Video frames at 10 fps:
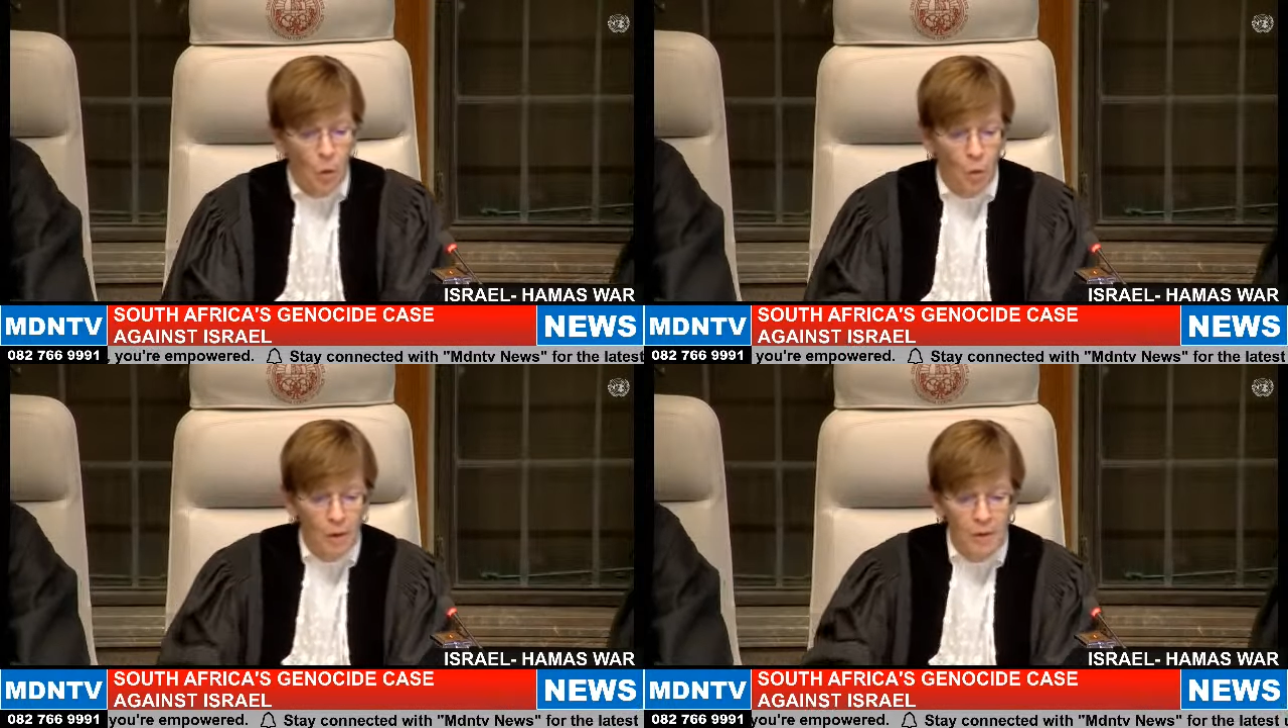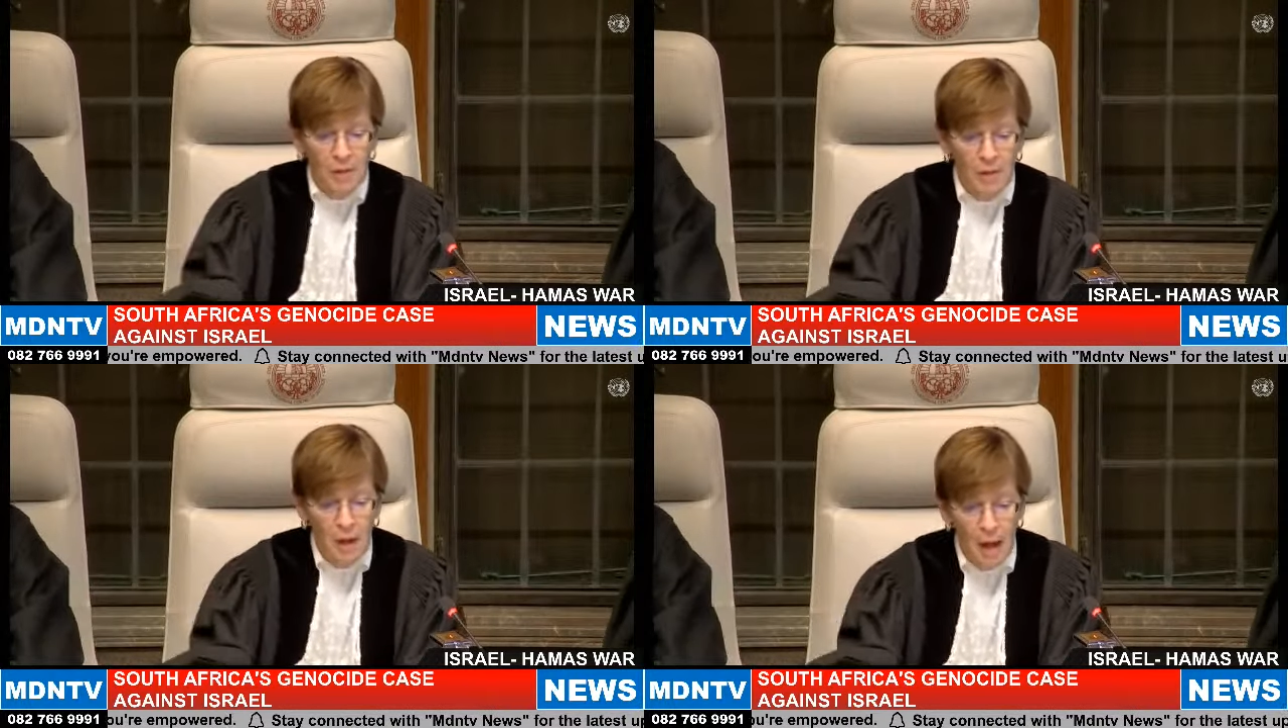The
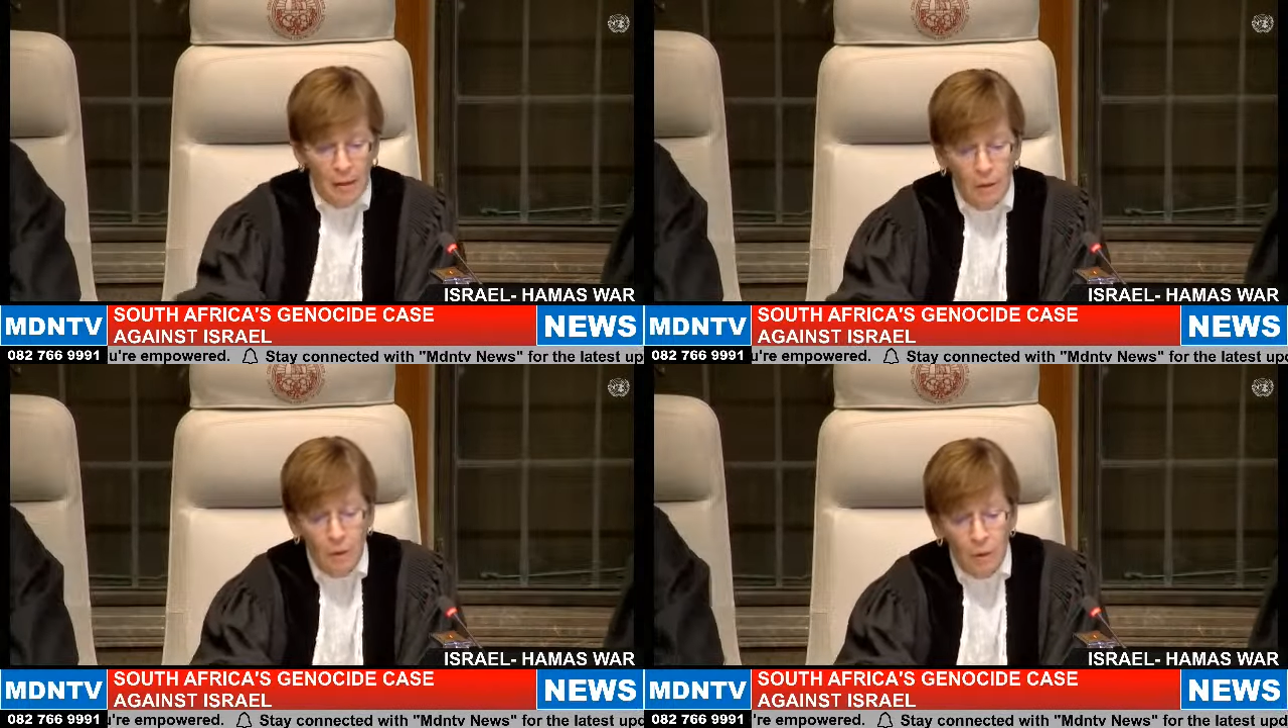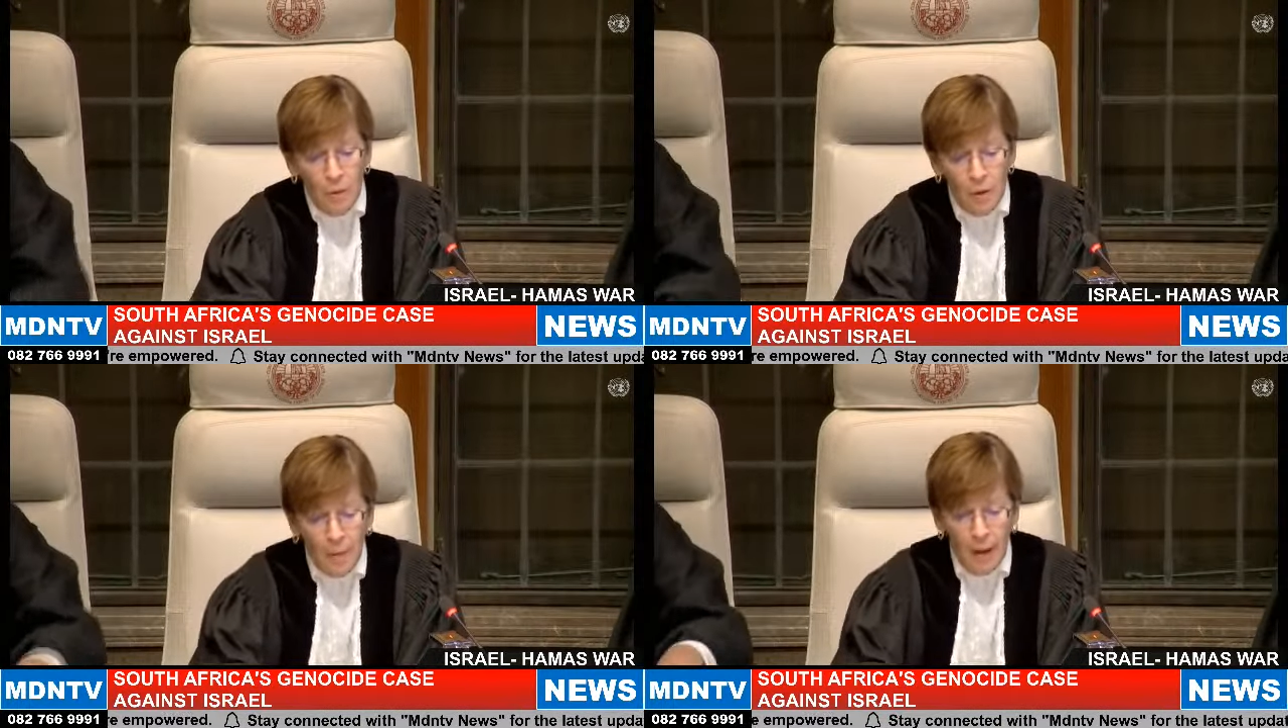Court does not
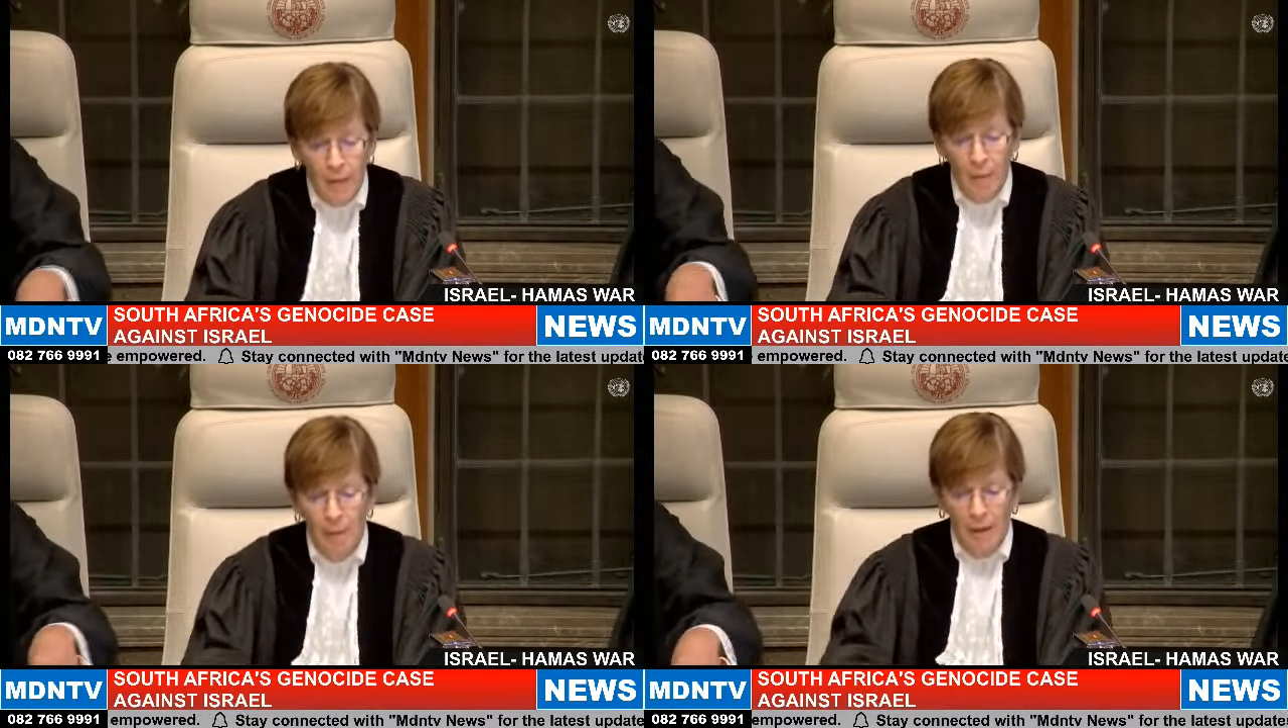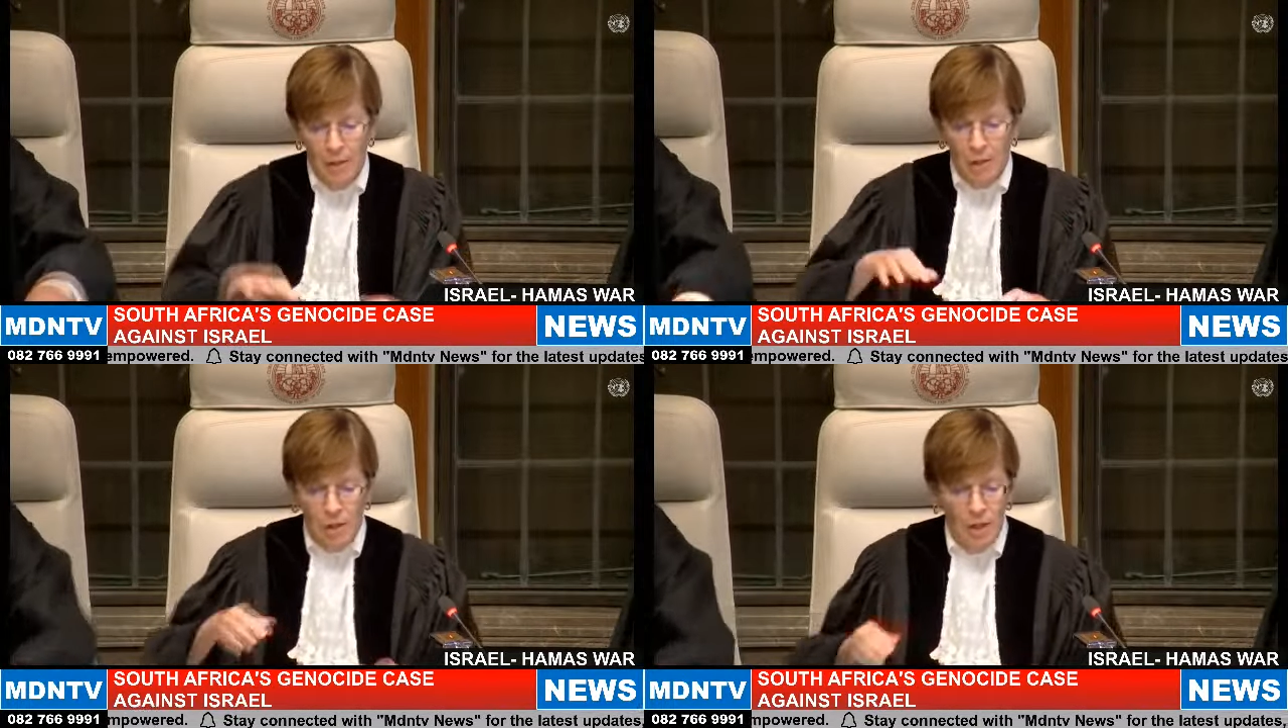include upon the
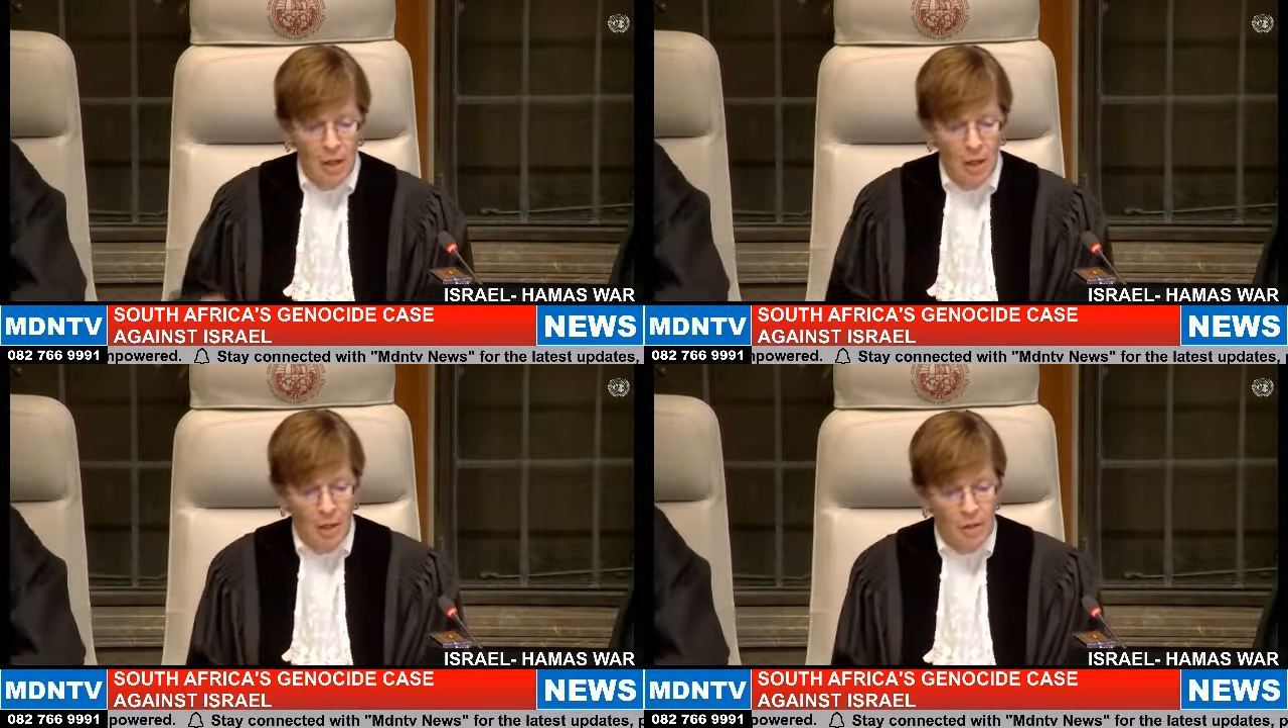bench